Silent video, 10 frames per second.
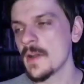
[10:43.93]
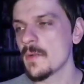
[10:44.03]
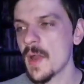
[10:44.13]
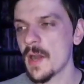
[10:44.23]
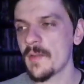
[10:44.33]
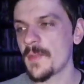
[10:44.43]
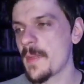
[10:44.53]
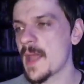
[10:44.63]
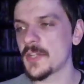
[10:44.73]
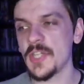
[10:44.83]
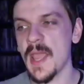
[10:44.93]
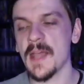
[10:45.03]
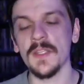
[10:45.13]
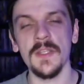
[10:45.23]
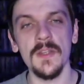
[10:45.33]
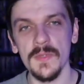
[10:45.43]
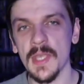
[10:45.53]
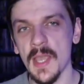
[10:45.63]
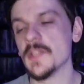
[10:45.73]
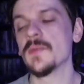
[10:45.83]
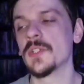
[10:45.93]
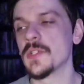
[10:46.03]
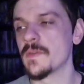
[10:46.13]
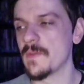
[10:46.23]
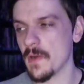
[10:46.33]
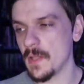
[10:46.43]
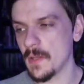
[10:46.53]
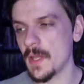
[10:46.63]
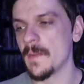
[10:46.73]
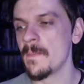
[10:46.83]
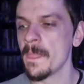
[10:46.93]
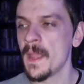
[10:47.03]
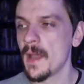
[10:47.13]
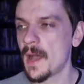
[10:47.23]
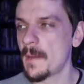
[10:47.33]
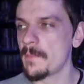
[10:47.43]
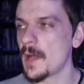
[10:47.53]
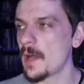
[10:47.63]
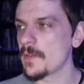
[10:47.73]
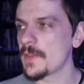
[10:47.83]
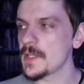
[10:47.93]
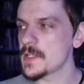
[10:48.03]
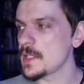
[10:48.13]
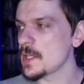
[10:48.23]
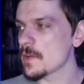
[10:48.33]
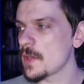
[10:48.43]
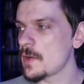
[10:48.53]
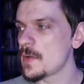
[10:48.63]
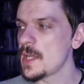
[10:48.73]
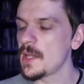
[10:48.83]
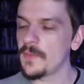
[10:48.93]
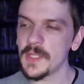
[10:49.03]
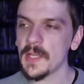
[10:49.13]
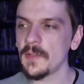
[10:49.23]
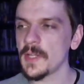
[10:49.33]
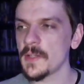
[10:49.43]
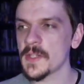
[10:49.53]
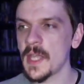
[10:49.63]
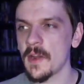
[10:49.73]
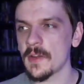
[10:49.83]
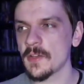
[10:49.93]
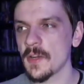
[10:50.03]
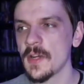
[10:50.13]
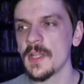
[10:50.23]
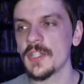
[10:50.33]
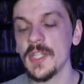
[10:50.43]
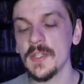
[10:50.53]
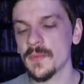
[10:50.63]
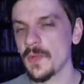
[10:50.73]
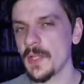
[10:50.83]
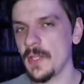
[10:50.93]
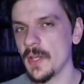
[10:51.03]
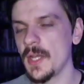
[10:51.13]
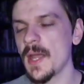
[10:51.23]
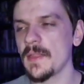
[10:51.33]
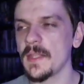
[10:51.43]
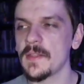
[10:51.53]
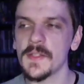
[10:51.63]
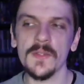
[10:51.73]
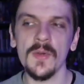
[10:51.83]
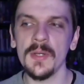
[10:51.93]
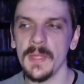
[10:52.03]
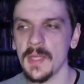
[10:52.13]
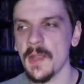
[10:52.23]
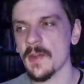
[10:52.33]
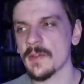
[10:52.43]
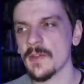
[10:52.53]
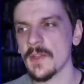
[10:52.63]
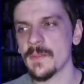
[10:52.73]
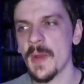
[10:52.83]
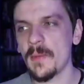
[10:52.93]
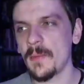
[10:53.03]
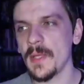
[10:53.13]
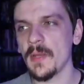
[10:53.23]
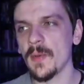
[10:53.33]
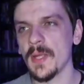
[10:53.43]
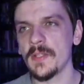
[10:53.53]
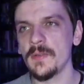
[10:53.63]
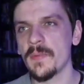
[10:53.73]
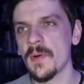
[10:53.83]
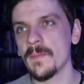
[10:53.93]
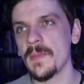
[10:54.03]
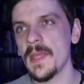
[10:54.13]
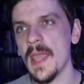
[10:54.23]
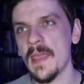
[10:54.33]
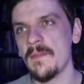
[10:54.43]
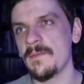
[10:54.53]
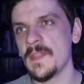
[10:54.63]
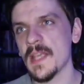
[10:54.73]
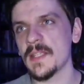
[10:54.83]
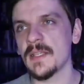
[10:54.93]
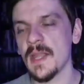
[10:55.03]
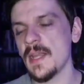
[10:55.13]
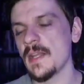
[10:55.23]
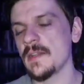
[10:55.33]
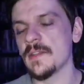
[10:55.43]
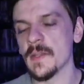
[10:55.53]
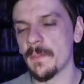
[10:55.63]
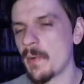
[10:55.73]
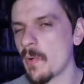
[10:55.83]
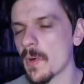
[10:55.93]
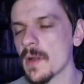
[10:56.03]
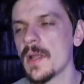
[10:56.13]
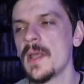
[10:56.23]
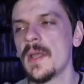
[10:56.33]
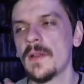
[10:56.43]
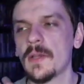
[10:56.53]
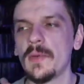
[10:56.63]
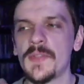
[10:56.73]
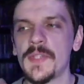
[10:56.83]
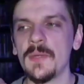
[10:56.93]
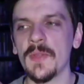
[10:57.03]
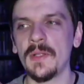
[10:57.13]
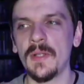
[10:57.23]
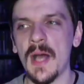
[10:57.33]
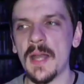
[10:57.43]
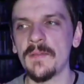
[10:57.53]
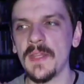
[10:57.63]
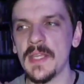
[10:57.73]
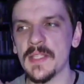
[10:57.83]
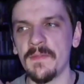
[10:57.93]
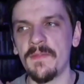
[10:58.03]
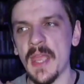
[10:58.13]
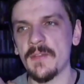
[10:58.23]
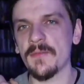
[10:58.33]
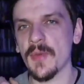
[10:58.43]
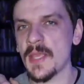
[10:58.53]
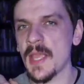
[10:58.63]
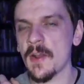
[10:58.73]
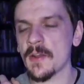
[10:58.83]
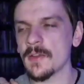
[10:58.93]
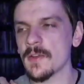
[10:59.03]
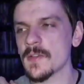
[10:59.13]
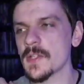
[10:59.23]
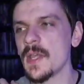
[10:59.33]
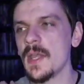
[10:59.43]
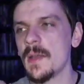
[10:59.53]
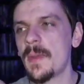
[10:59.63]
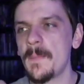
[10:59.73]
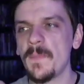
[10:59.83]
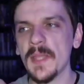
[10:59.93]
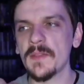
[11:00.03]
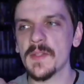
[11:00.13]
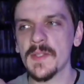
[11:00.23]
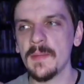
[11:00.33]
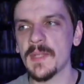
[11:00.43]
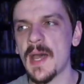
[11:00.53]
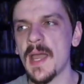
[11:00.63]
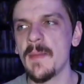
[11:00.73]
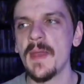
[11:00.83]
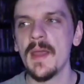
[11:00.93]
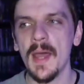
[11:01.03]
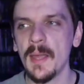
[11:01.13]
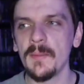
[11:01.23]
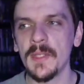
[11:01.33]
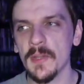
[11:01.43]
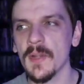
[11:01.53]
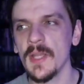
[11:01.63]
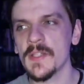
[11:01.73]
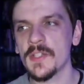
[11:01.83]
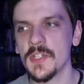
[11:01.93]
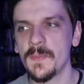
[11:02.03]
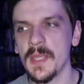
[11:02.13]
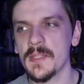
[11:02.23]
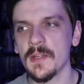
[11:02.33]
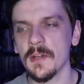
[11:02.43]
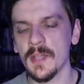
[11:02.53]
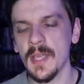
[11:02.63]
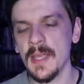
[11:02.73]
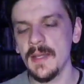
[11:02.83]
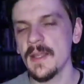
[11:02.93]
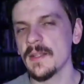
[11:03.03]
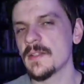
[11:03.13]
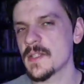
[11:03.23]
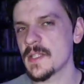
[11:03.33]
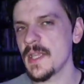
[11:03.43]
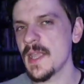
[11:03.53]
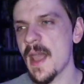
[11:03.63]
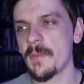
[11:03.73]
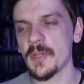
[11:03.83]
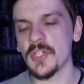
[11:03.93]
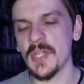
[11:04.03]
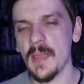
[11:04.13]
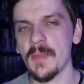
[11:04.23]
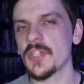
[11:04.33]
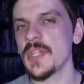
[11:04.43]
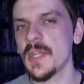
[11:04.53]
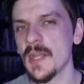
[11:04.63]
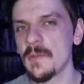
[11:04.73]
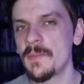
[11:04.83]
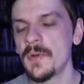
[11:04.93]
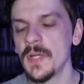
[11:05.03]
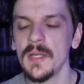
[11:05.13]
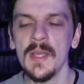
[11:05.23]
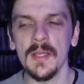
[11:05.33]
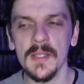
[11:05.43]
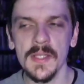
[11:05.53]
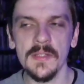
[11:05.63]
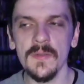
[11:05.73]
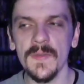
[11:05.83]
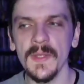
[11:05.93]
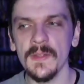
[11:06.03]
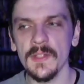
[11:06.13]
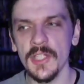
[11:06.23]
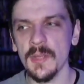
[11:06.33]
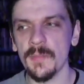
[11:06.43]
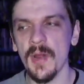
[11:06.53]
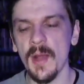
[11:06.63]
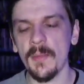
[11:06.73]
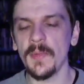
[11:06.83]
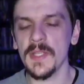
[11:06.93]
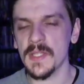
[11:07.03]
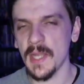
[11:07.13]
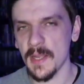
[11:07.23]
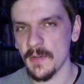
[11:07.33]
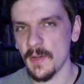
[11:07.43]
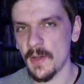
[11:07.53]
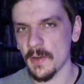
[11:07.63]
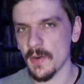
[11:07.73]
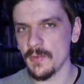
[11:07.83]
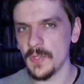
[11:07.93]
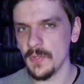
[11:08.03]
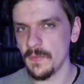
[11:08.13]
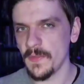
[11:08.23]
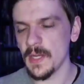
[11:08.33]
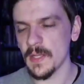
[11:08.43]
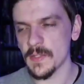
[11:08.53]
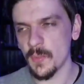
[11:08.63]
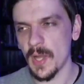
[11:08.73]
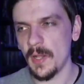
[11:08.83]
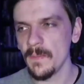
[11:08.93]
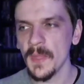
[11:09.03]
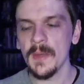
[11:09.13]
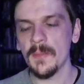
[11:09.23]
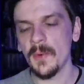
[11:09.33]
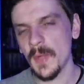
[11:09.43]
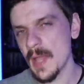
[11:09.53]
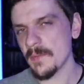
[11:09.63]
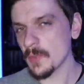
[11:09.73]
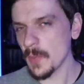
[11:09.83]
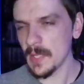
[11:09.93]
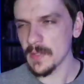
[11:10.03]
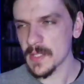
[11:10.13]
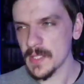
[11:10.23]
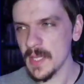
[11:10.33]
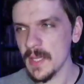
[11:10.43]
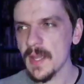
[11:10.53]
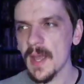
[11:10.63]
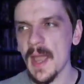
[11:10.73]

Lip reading: Right off the bat, she has a use case, which is very good. Other things in here, though, if we take a look at this character, she is really good. I think this is going to be a character that's probably going to be a designated support, like we've seen with a lot of these event-free characters. But at the same time, I am curious, just based on her kit, to see much damage she can output, because I do think that she could probably stand on her own 2 feet as well, but we'll have to wait and see.